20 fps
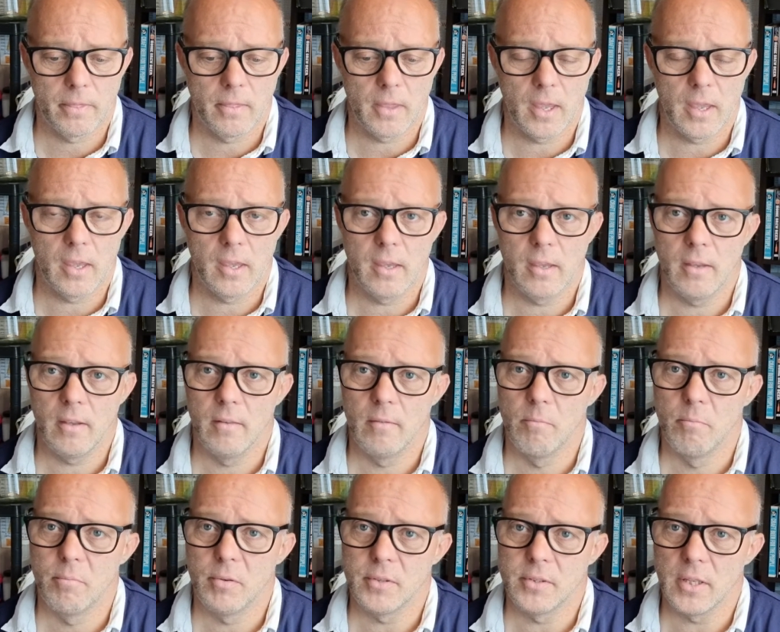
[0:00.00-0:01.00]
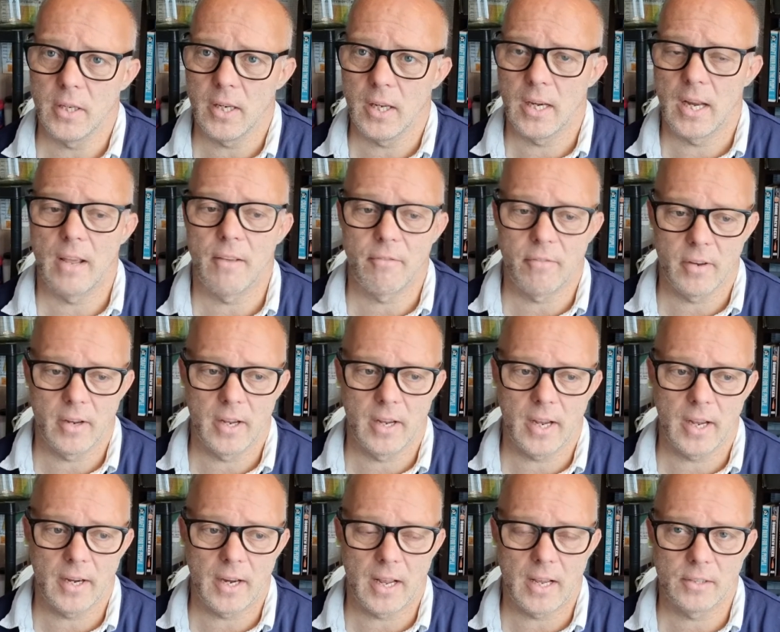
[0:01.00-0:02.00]
the Brazilian
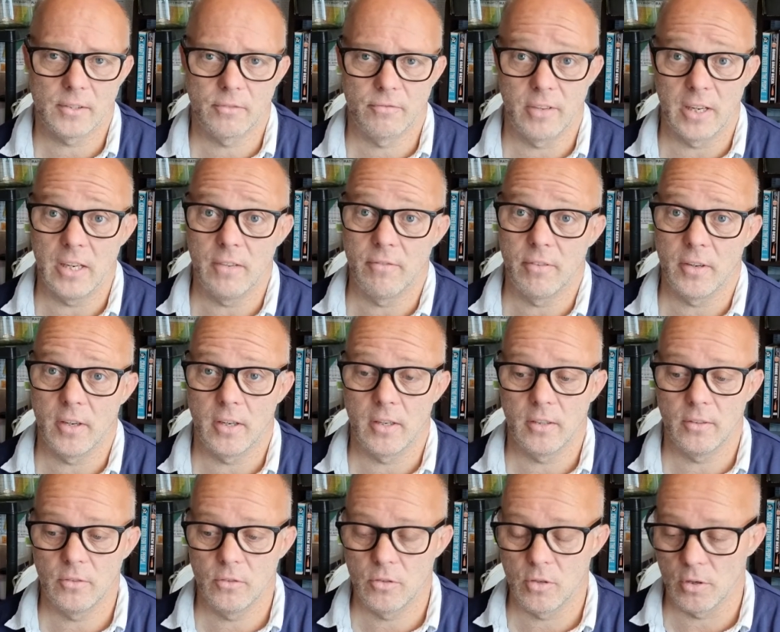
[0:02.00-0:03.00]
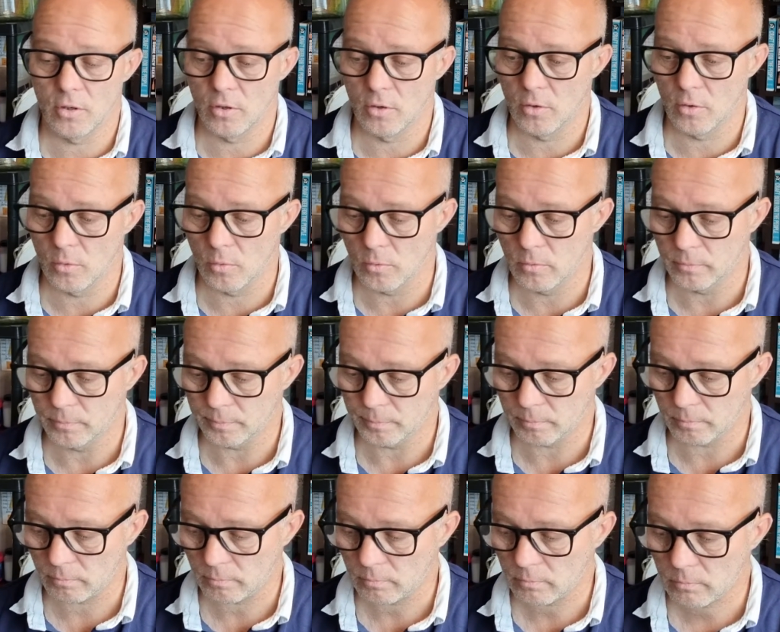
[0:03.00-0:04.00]
FA had asked FIFA to
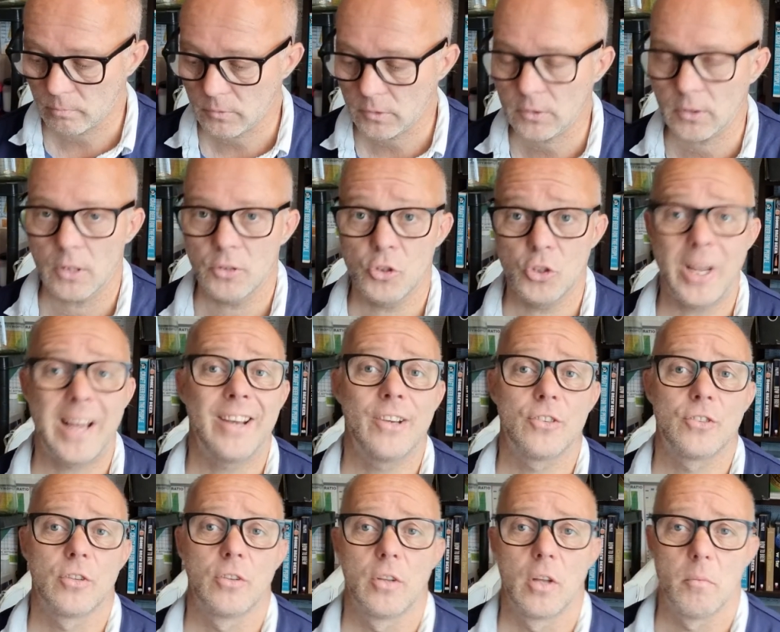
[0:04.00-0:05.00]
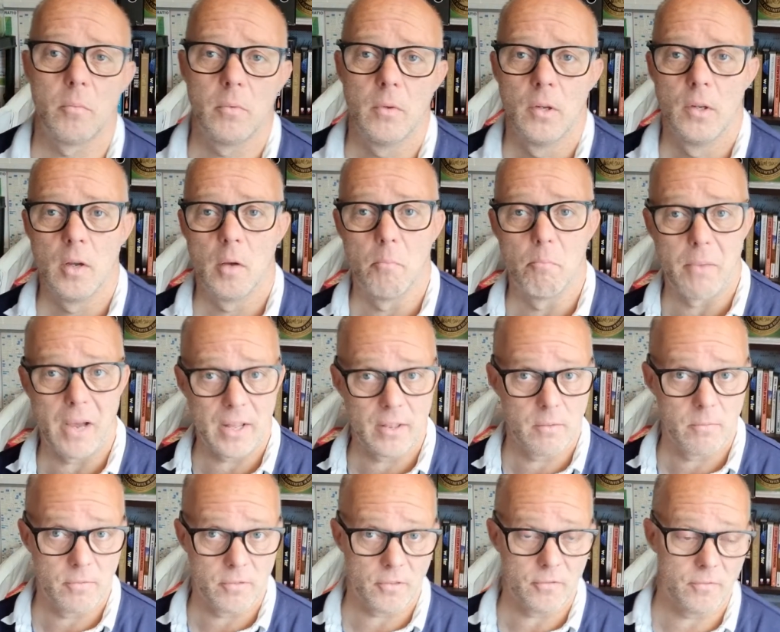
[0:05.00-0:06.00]
sanction them and ban
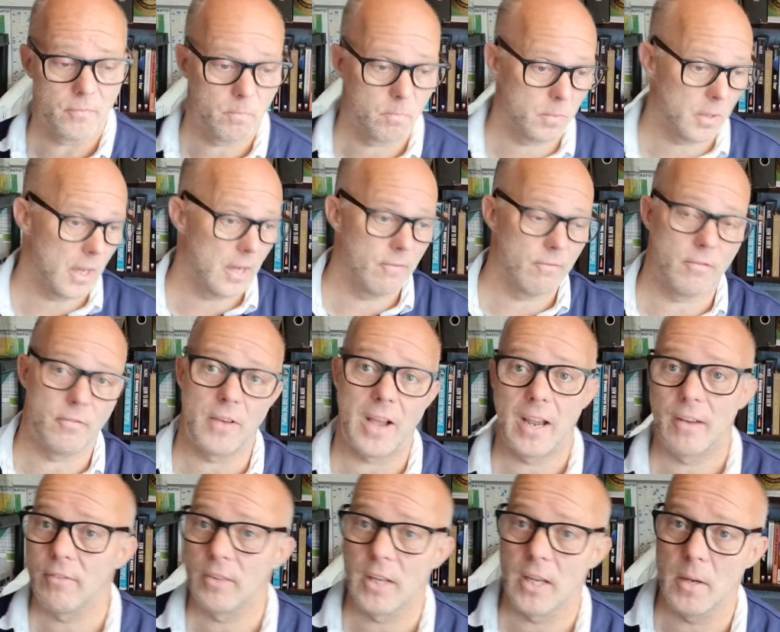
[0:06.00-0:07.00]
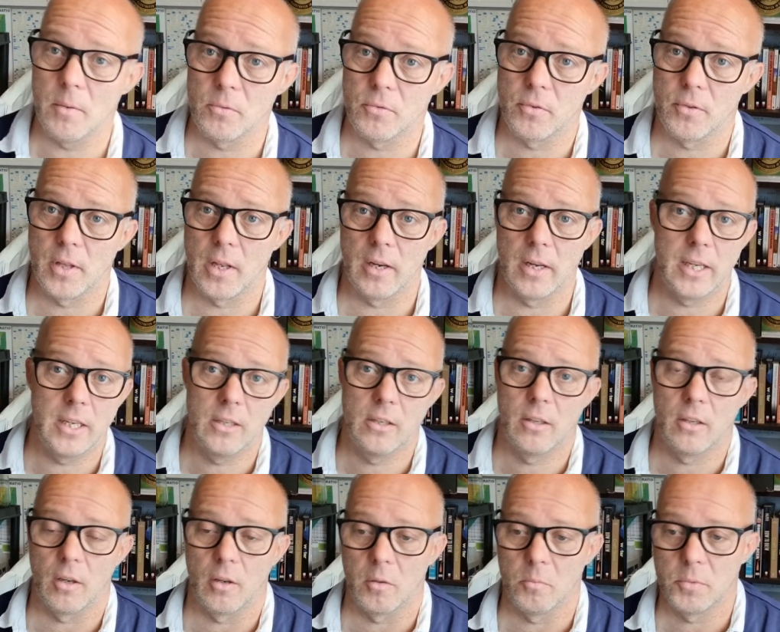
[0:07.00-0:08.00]
them from playing five games for the league
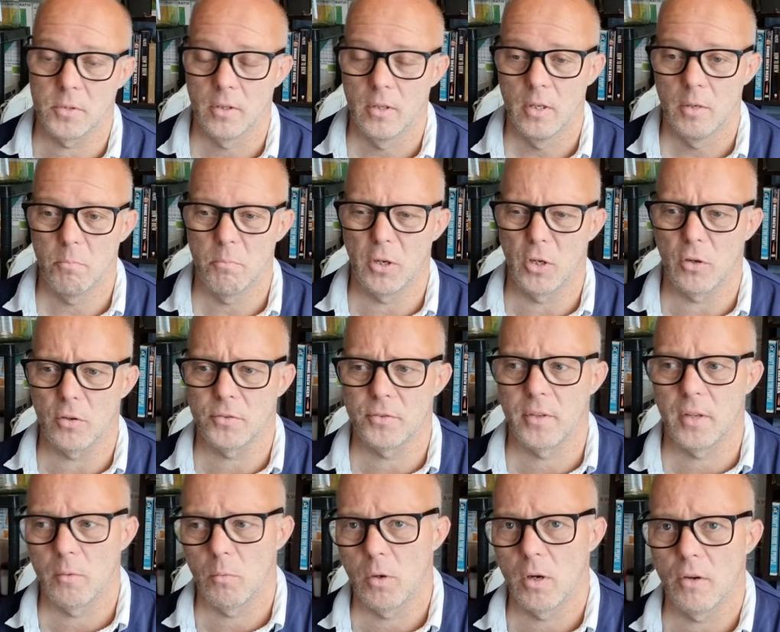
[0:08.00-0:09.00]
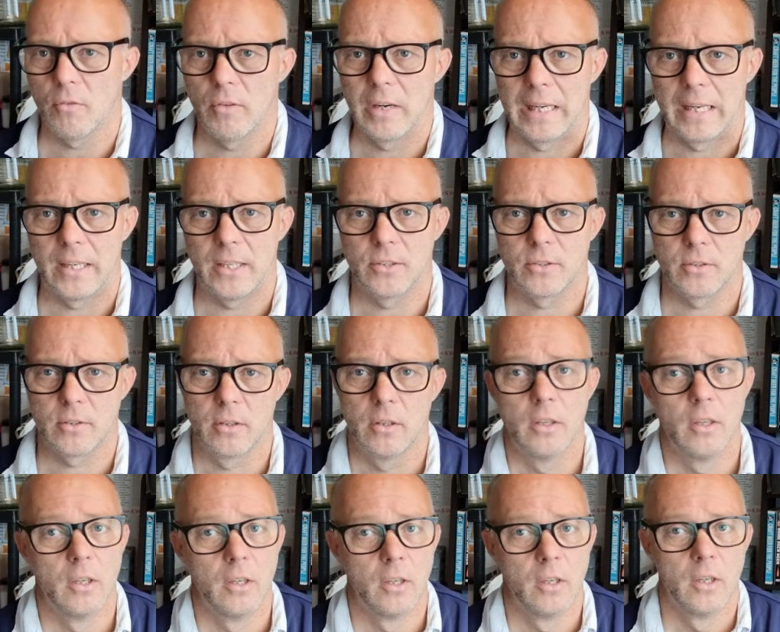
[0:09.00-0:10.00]
clubs because they weren't released
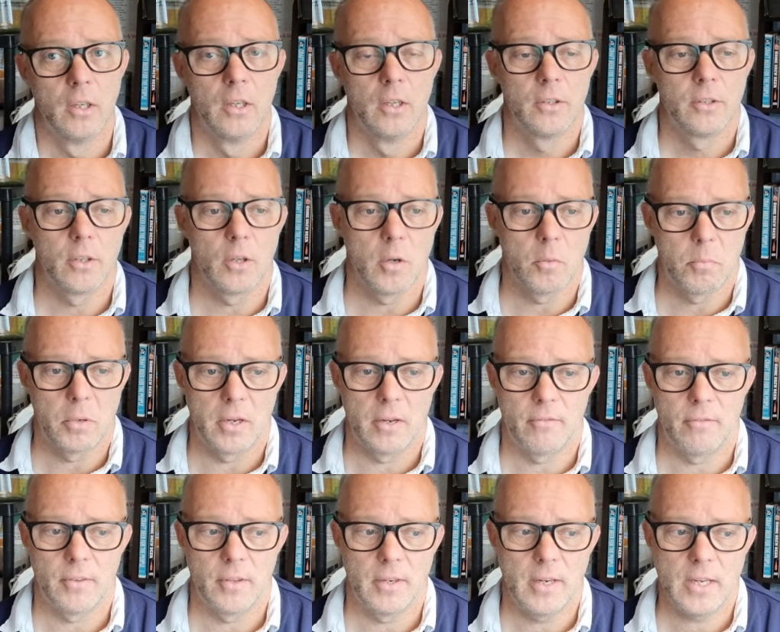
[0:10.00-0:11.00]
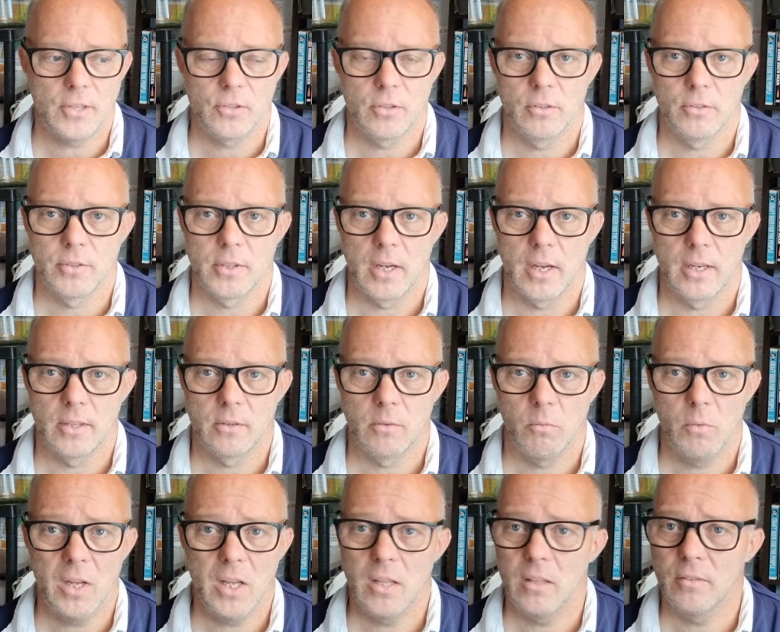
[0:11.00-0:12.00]
to go play for the national side.
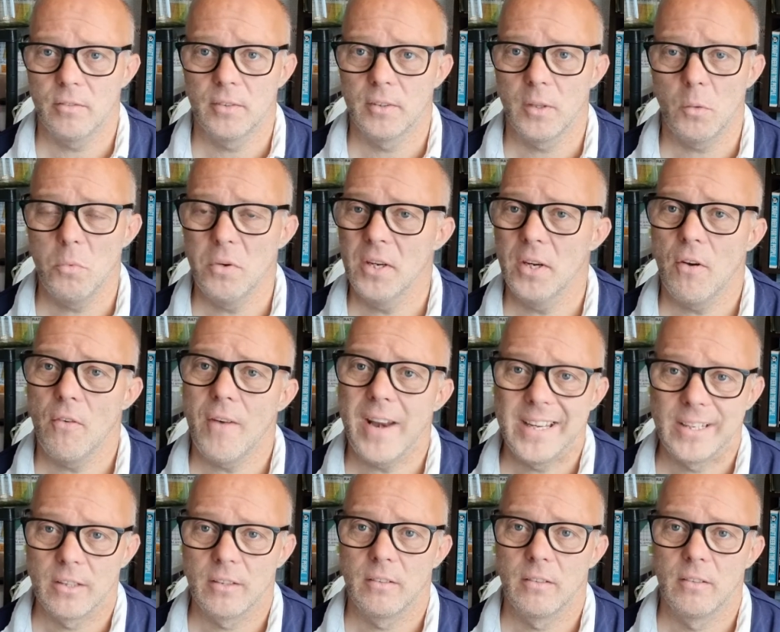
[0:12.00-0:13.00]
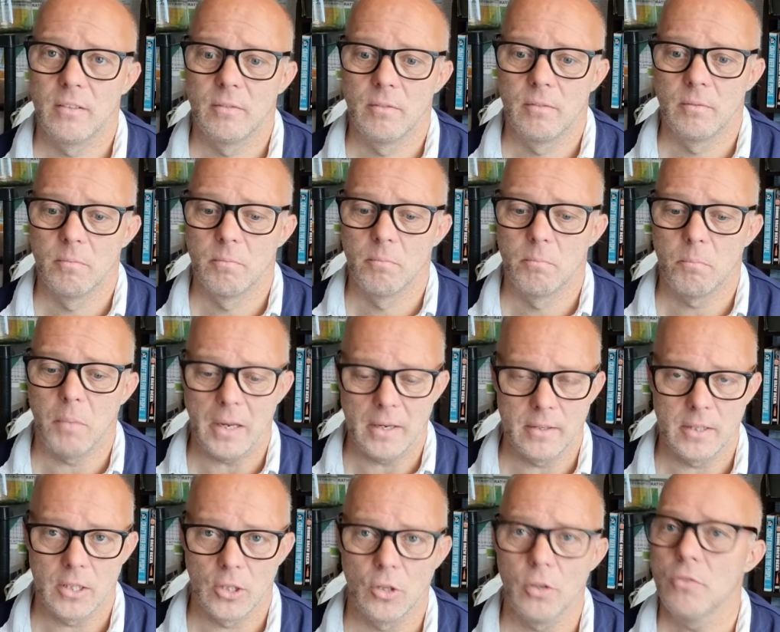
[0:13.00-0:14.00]
Well, they were in a red
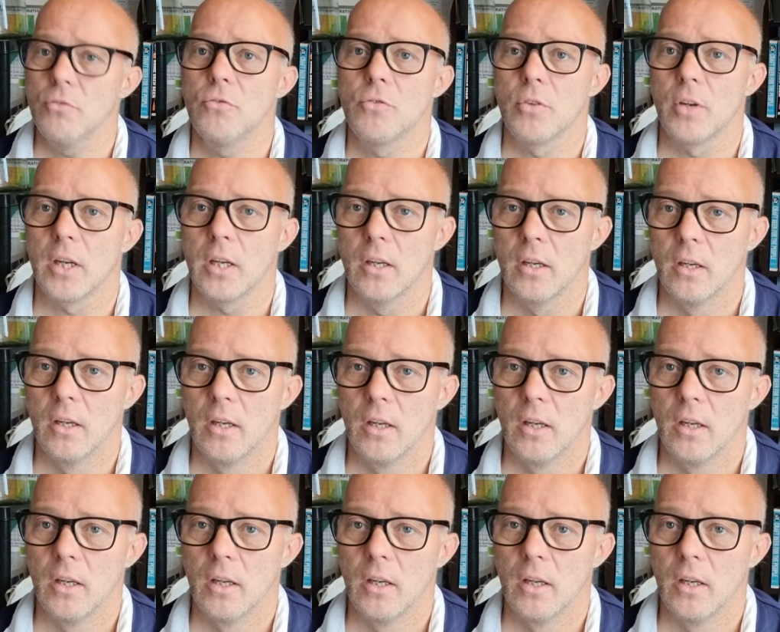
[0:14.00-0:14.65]
banded country.